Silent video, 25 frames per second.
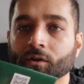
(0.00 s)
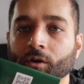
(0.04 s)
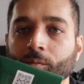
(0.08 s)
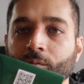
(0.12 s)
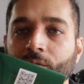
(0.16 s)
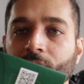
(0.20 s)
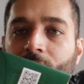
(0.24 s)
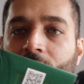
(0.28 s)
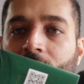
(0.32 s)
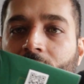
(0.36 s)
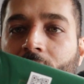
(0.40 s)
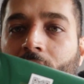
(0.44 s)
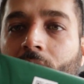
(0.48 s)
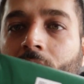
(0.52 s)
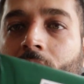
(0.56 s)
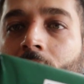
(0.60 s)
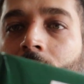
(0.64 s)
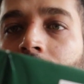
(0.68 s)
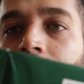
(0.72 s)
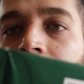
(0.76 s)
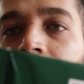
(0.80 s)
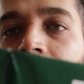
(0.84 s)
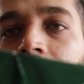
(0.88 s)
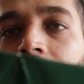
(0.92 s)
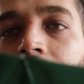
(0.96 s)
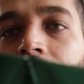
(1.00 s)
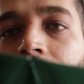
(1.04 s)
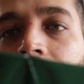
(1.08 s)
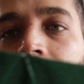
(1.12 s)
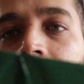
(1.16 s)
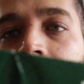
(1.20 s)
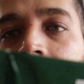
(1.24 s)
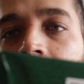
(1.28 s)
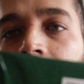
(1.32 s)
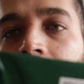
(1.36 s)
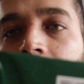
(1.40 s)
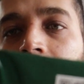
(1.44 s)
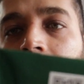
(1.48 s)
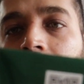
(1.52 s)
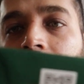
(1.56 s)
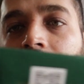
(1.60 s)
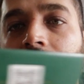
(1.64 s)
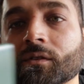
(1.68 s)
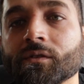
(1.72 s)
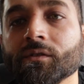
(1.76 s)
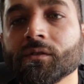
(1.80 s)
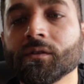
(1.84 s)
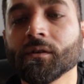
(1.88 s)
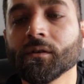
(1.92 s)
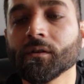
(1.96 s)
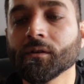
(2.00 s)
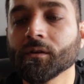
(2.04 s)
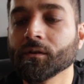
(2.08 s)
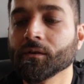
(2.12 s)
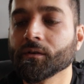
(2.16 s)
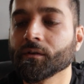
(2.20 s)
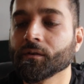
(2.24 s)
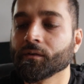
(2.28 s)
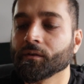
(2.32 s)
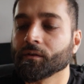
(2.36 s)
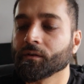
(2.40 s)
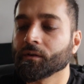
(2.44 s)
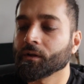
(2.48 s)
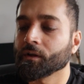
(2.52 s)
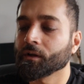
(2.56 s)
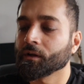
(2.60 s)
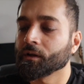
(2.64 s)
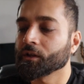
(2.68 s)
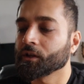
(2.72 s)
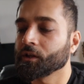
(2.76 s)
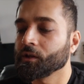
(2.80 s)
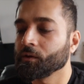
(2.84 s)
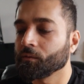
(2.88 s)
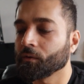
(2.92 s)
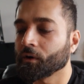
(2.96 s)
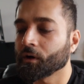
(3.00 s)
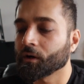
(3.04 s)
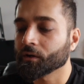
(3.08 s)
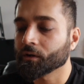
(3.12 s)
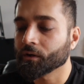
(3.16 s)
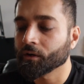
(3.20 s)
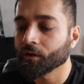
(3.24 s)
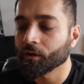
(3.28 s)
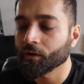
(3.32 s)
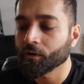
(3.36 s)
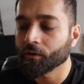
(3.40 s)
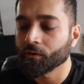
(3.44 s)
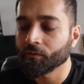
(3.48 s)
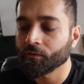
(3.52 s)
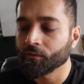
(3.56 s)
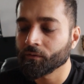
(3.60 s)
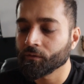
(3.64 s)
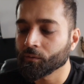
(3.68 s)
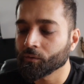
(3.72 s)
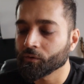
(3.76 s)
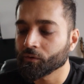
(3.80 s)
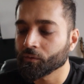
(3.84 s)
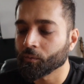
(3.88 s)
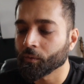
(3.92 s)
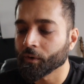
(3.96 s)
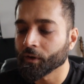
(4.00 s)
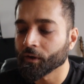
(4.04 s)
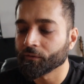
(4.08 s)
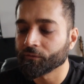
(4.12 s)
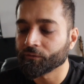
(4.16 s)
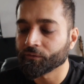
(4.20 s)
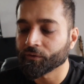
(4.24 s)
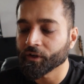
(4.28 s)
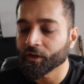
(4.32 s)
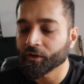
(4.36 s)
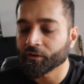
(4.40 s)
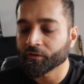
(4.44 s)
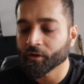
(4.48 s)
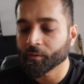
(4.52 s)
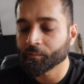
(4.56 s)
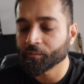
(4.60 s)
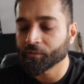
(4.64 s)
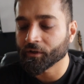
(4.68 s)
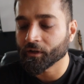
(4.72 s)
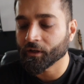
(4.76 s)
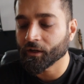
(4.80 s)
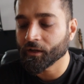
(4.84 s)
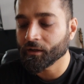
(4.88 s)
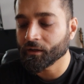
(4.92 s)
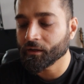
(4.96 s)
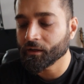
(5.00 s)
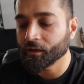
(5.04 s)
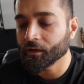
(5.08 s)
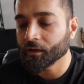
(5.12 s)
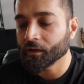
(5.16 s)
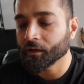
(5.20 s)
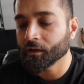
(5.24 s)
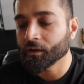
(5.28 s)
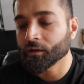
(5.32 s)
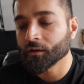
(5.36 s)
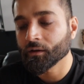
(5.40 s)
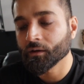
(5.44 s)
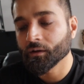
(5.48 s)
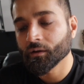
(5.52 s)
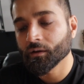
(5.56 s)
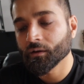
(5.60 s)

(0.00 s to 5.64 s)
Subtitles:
You open it up, get in touch, a little QR code to win a free trip to India.